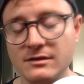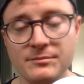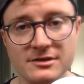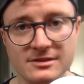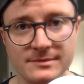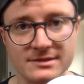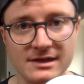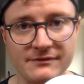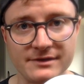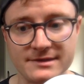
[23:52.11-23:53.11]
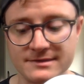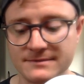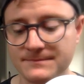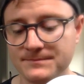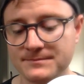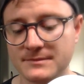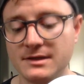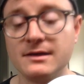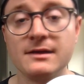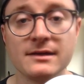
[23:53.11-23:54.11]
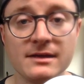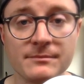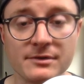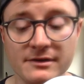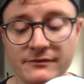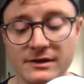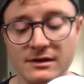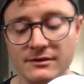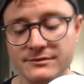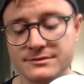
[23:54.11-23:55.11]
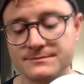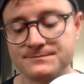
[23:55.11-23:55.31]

principal's office. Kimberly follows.